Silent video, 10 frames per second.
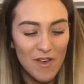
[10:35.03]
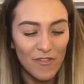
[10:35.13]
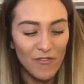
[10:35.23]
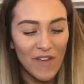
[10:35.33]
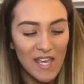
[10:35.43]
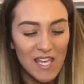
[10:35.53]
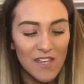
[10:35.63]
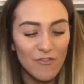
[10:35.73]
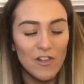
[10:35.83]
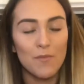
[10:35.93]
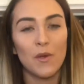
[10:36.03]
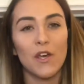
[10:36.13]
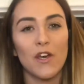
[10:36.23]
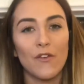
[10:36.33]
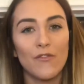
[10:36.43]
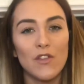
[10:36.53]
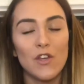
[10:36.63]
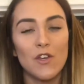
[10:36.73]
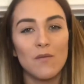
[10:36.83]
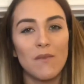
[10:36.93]
Favourite
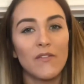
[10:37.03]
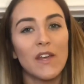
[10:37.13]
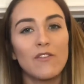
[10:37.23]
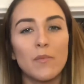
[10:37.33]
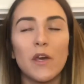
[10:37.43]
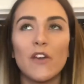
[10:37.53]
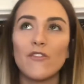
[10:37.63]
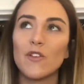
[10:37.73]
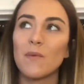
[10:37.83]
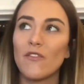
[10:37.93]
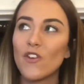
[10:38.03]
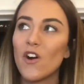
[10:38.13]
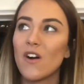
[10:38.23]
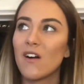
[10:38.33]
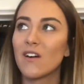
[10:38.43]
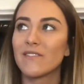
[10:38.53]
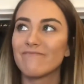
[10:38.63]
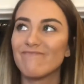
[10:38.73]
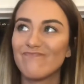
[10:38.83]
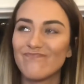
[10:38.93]
perfume, my favourite perfume, I've got
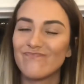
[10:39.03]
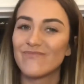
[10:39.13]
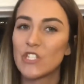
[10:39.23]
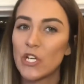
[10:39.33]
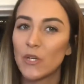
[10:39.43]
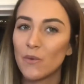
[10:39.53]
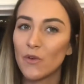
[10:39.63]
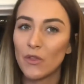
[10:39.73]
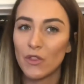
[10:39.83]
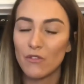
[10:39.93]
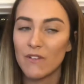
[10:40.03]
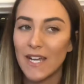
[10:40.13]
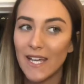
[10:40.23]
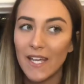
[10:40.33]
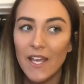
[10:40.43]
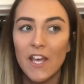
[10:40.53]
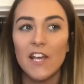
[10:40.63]
2 or 3.